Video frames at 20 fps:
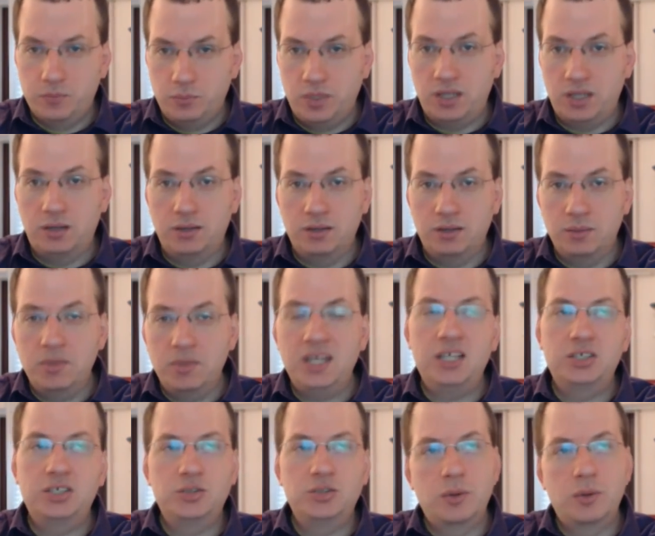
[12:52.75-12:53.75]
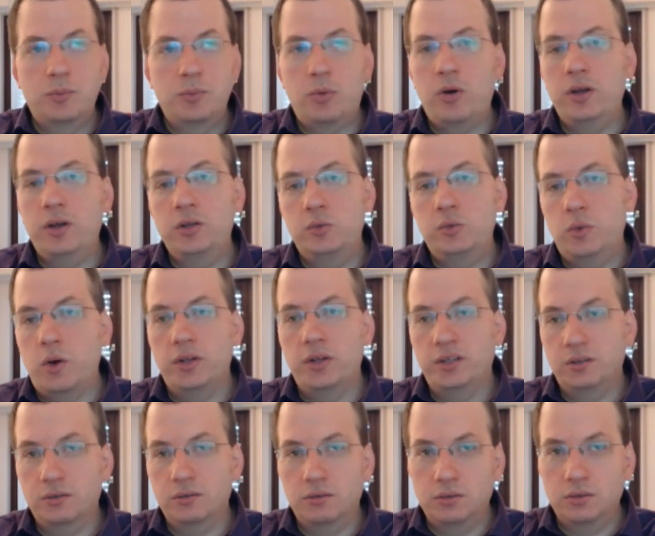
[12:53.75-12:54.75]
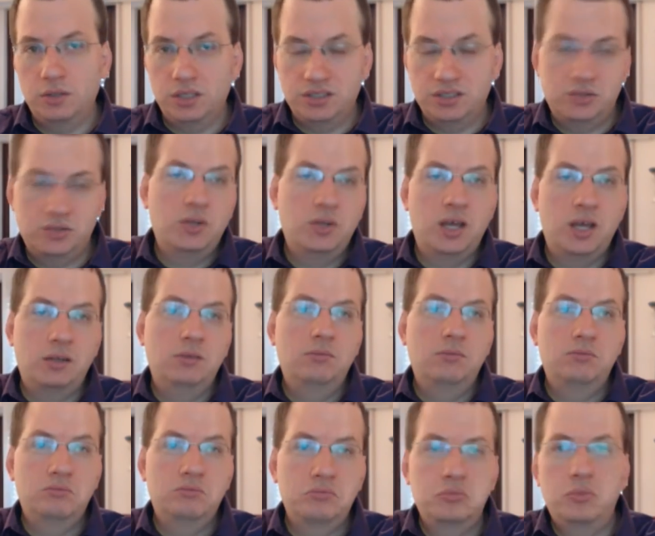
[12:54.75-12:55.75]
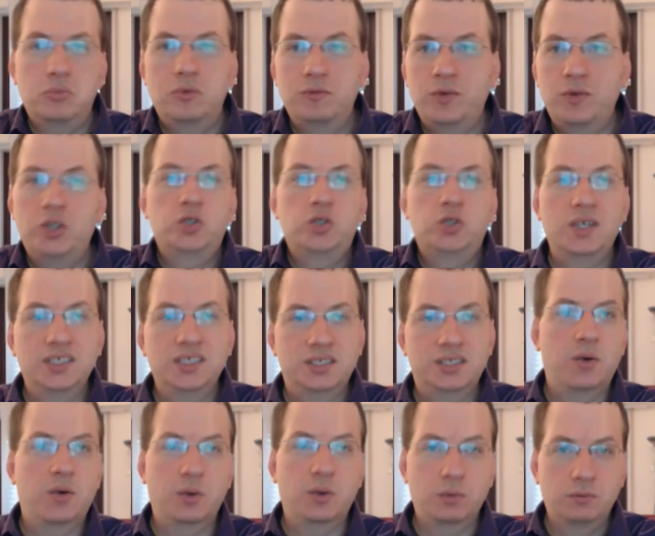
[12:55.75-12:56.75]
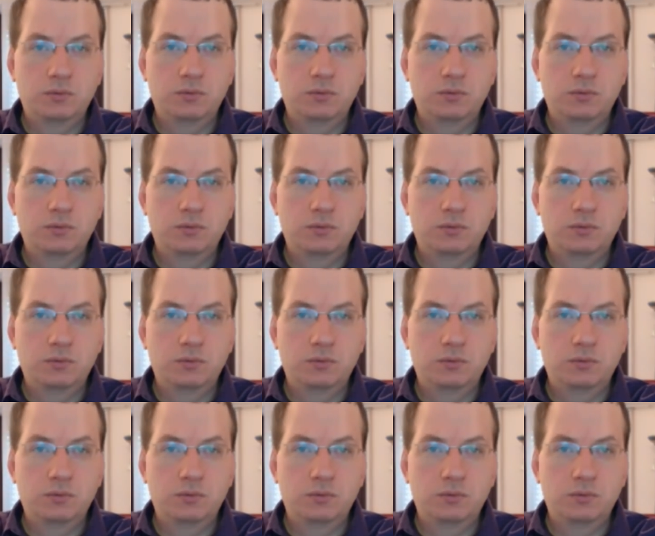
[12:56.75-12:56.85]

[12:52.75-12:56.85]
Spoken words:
been diminished to the point where it is today virtually zero.